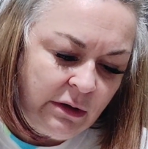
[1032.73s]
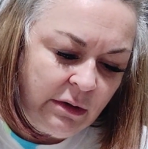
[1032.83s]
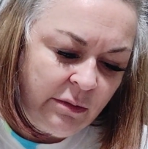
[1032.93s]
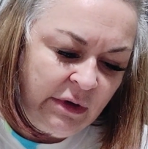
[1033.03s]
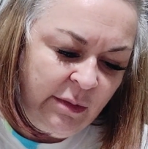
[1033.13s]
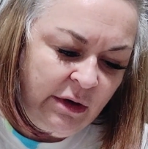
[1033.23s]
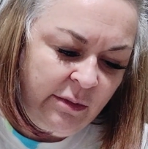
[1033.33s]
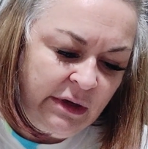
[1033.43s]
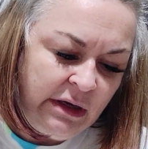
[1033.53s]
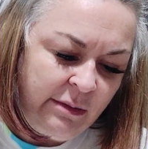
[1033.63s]
Maybe I'm
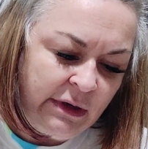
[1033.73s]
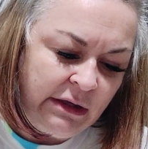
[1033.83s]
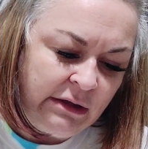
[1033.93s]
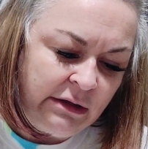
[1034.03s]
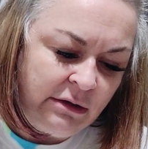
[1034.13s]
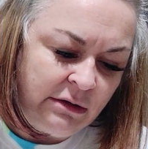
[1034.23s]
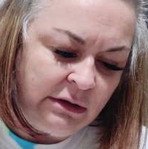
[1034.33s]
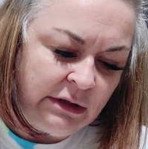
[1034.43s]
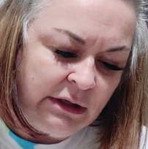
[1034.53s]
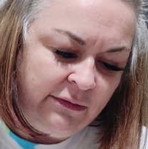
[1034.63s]
making my little
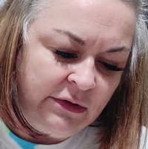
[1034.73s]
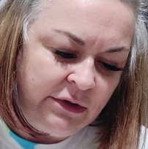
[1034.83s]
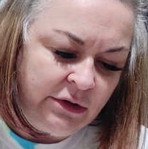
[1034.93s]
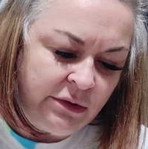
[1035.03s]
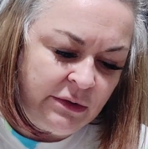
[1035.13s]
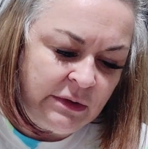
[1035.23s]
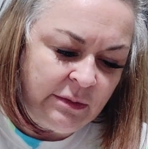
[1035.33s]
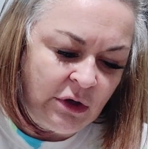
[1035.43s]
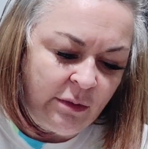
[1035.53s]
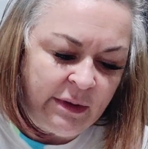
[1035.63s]
leaves too
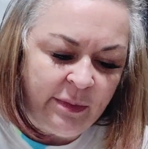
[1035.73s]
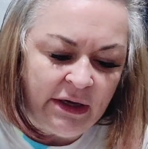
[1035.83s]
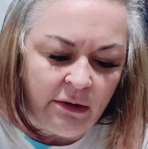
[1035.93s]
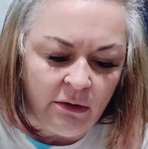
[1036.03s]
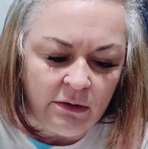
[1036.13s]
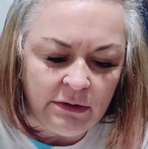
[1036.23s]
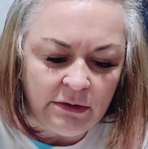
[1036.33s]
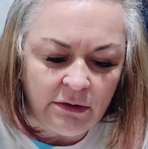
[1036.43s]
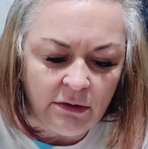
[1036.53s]
small, my petals.